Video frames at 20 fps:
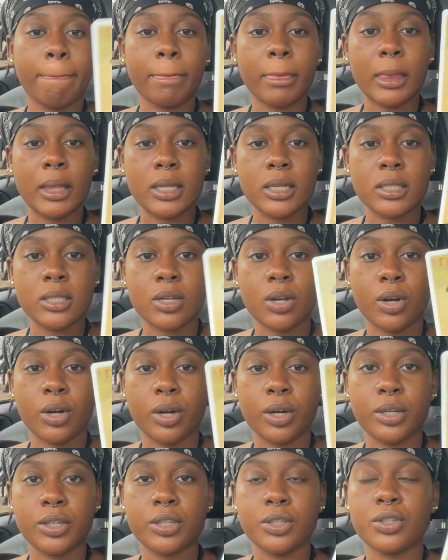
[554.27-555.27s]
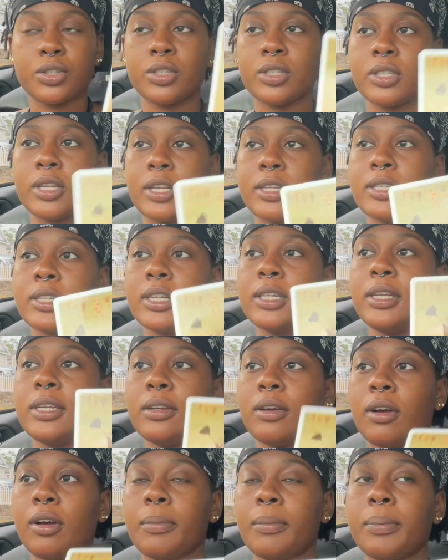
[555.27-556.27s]
this card that says clean
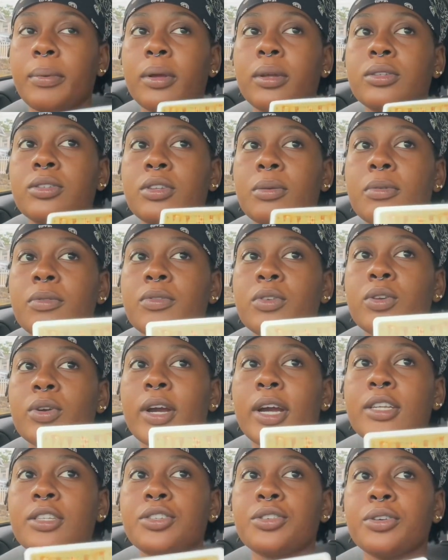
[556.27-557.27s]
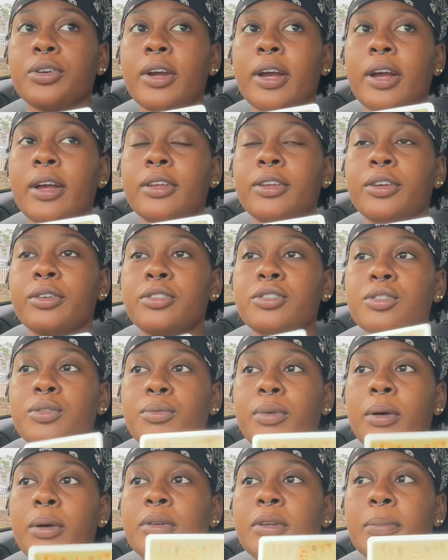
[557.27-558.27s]
up some of you guys you're you're
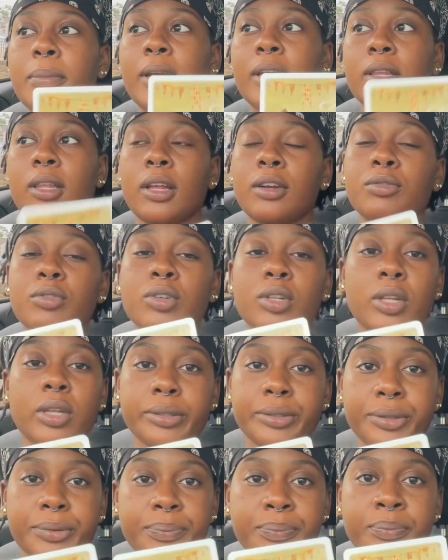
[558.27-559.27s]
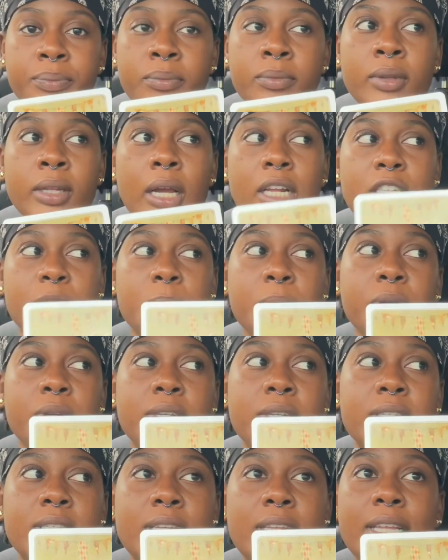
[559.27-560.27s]
surrounded by a lot of clutter and spirit
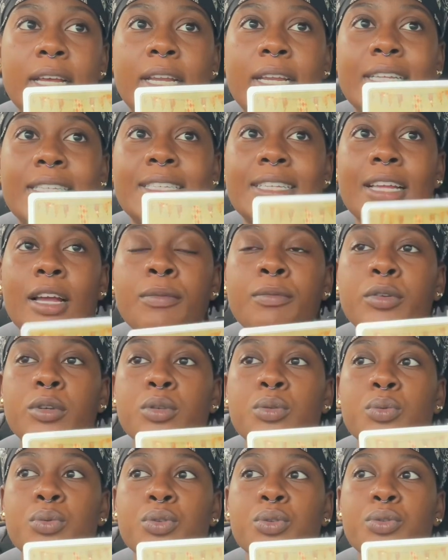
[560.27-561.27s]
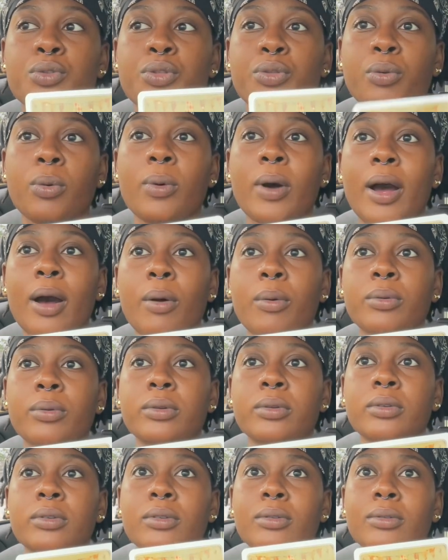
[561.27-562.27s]
is saying that it's time for you to throw out
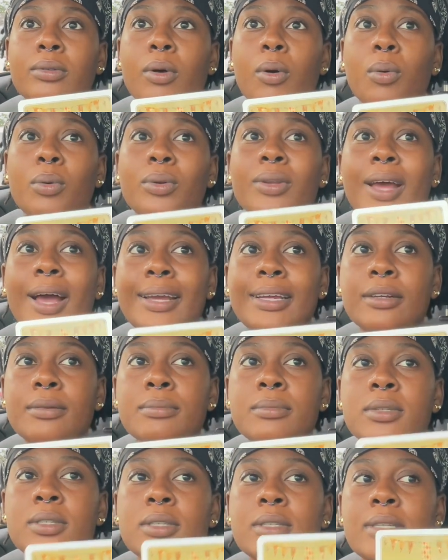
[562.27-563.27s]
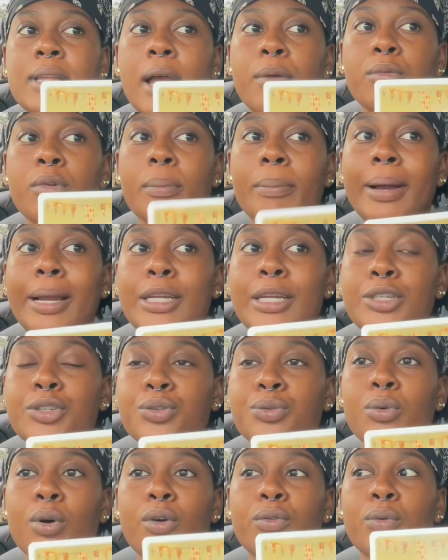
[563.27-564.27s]
old items that remind
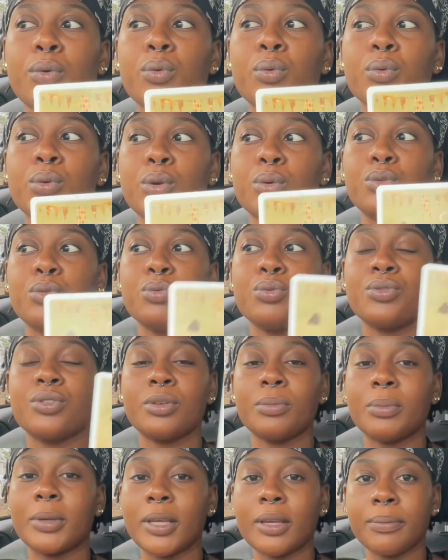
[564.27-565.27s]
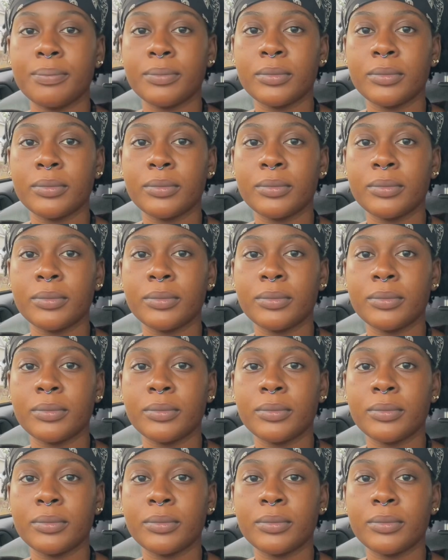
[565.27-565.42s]
you of who you used to be.